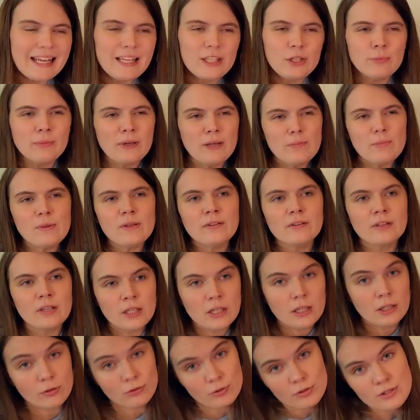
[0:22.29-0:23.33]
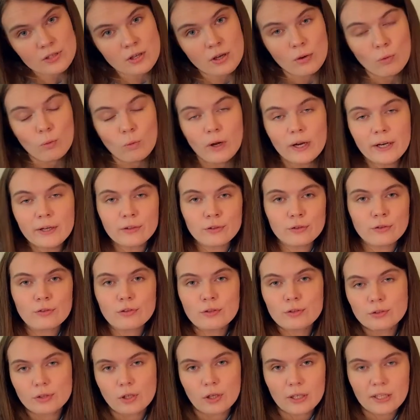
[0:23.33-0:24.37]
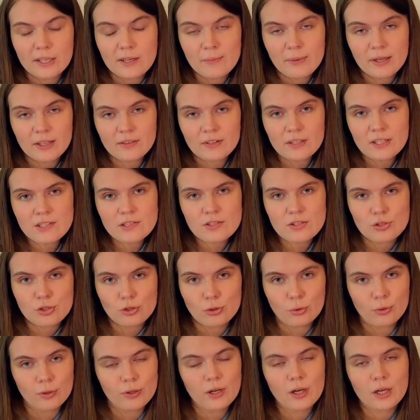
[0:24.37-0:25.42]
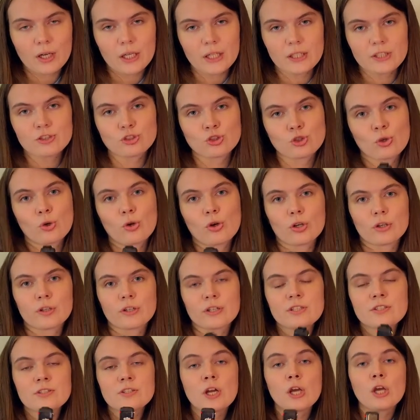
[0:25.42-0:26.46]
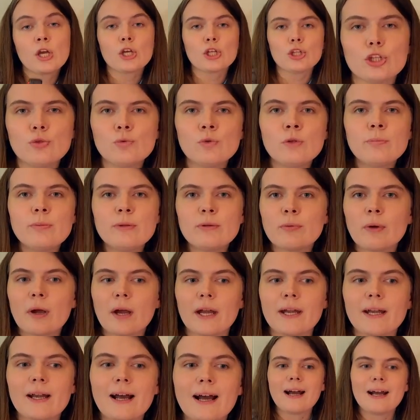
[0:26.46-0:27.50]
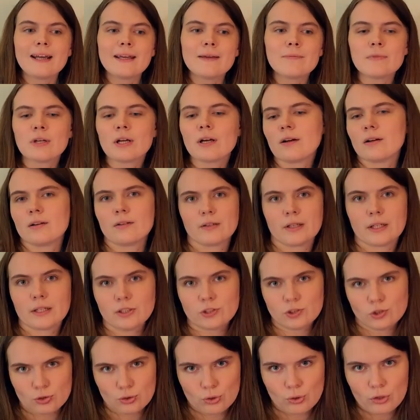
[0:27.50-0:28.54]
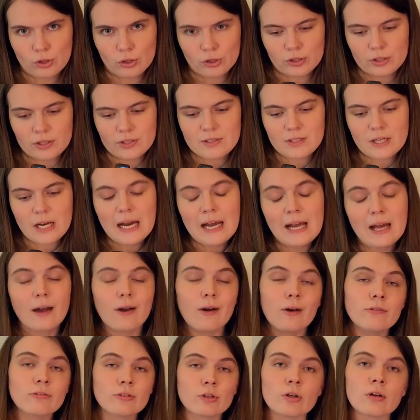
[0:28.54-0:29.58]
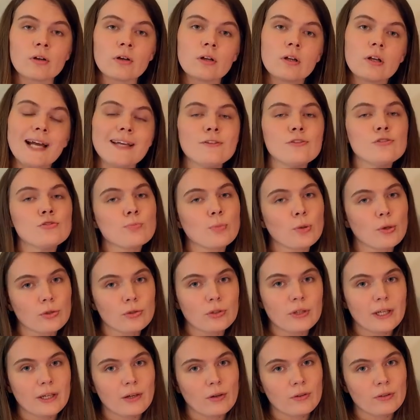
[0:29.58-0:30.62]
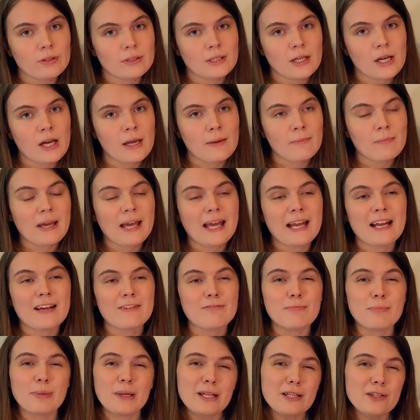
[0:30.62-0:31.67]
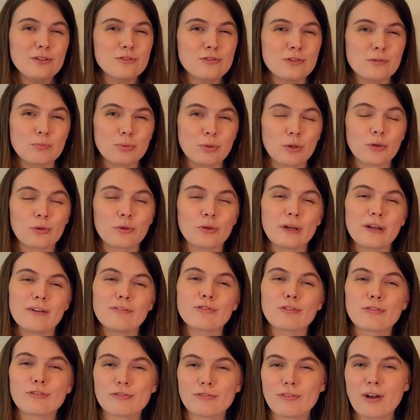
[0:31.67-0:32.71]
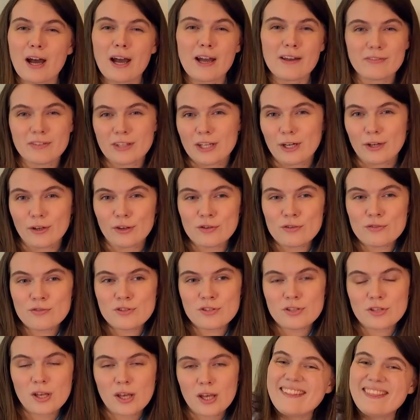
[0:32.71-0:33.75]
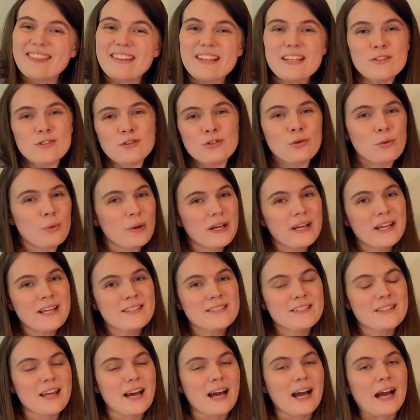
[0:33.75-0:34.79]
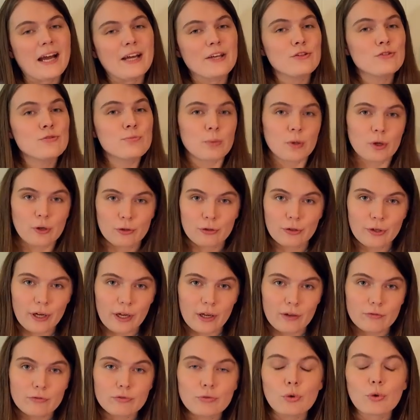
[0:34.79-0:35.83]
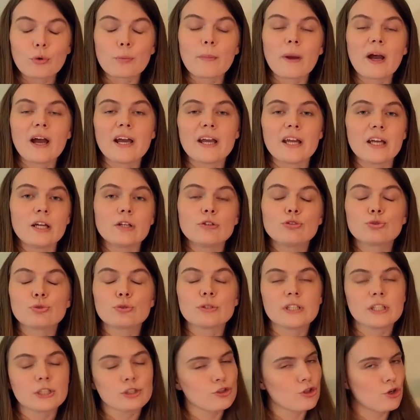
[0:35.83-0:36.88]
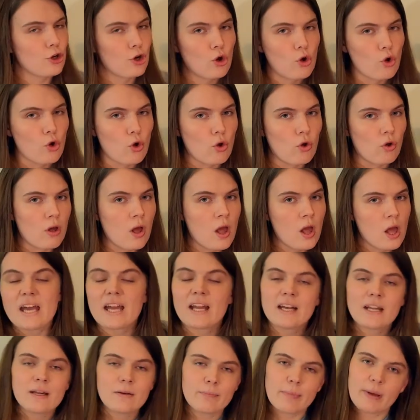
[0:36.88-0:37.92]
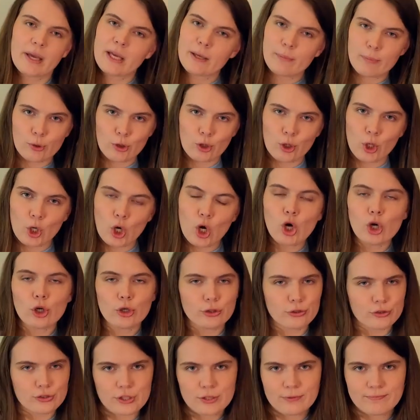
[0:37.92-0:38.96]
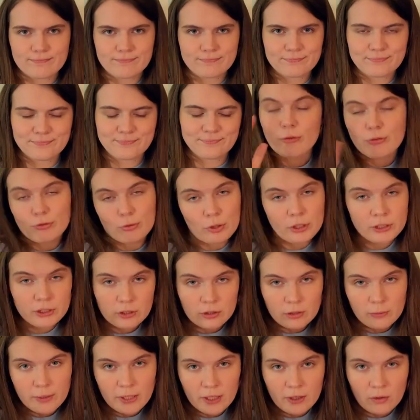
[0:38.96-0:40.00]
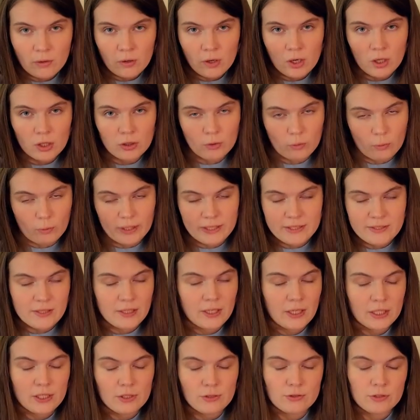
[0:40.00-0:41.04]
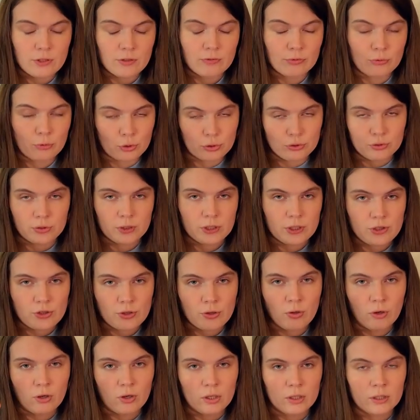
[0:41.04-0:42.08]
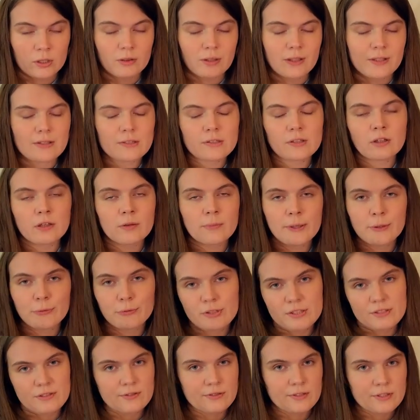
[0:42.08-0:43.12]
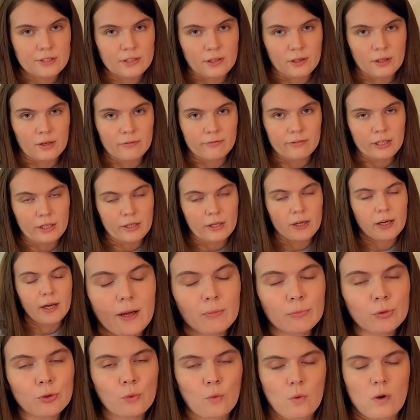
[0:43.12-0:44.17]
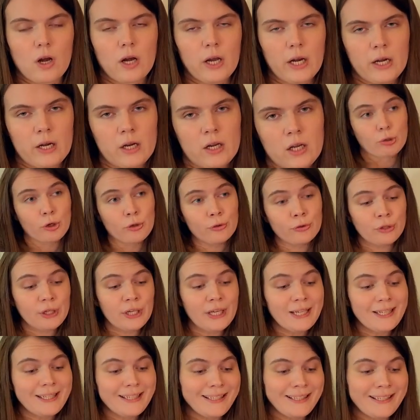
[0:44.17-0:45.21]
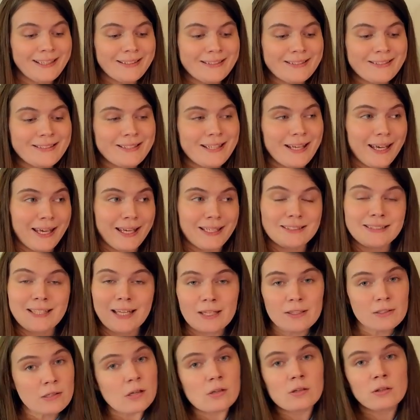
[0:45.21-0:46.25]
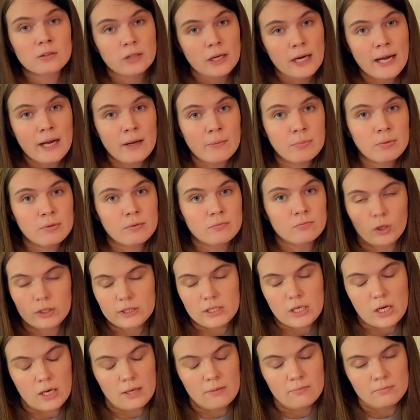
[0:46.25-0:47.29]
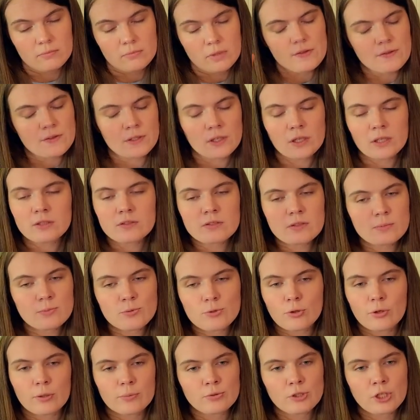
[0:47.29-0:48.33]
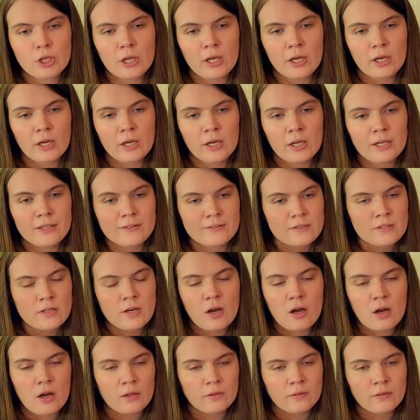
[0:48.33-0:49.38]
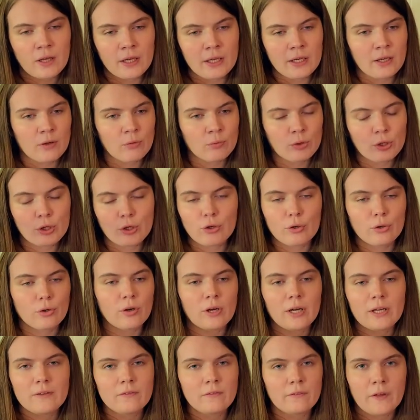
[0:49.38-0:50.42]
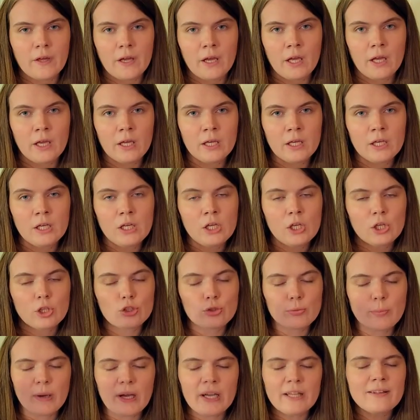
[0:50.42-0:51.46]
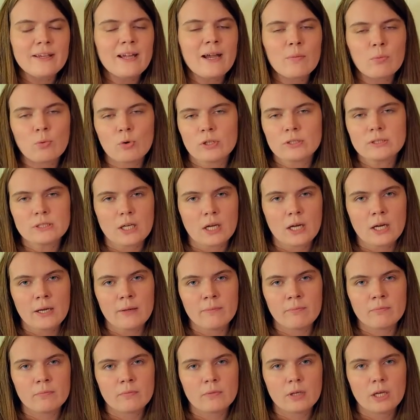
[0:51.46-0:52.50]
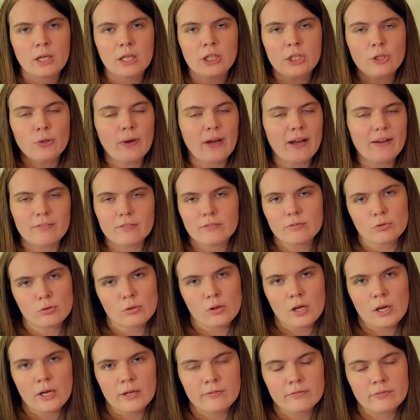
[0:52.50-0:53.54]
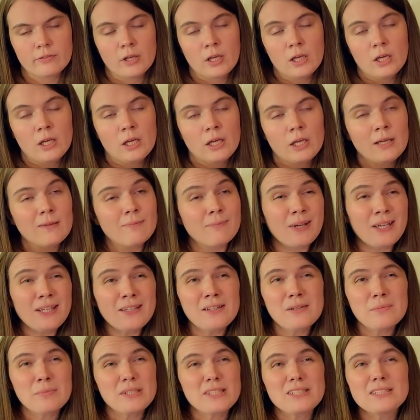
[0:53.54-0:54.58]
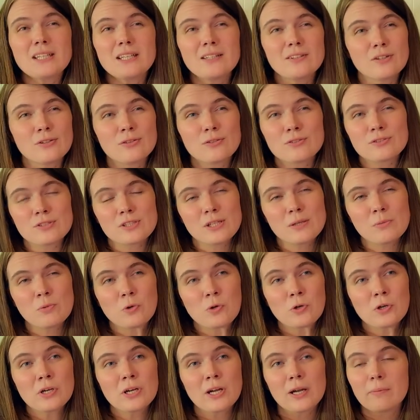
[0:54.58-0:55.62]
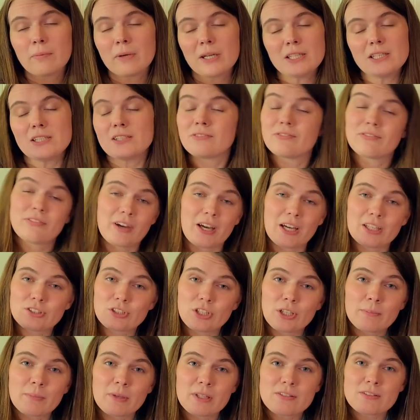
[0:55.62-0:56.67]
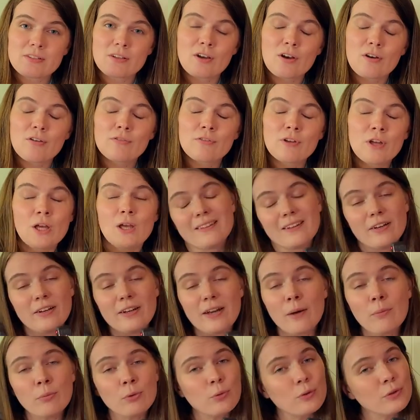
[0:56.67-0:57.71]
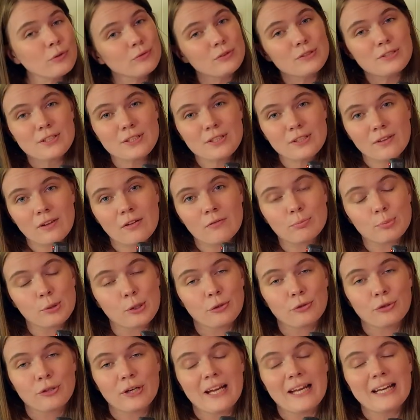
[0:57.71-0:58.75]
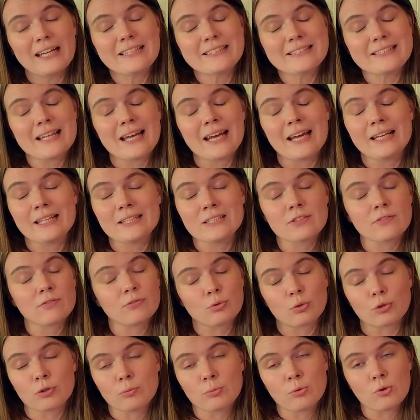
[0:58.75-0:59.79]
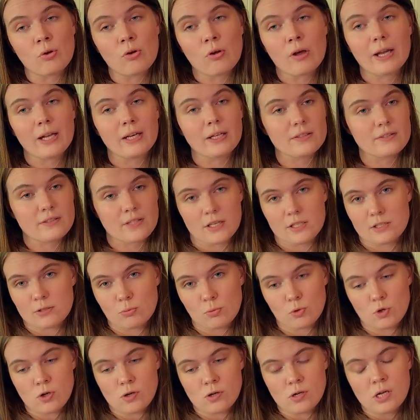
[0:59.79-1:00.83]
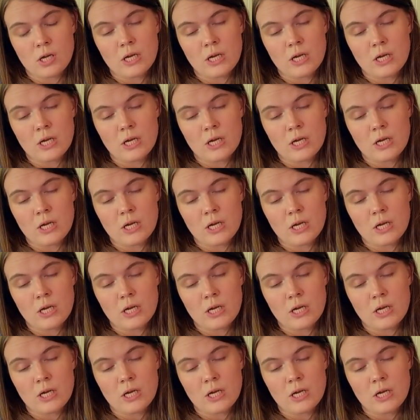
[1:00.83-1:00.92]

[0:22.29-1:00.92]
And you might be thinking, Karissa, why on earth are you talking about this? You're not a digital artist. You would be right. I am not a digital artist. However, I use Procreate all the time, and I've been using Procreate for 5 years. And these are the ways that I use Procreate for my traditional pen and paper art. Before I talk about the ways that I use it for traditional art, let's talk about reasons to love it. Number 1, Procreate is a $10 app one time. It's not a subscription. It's not like a recurring thing. You buy the app one time and you have it for life. It might not be $10 anymore. I might need to fact check myself. The number 1 reason to love Procreate is that it's affordable and accessible.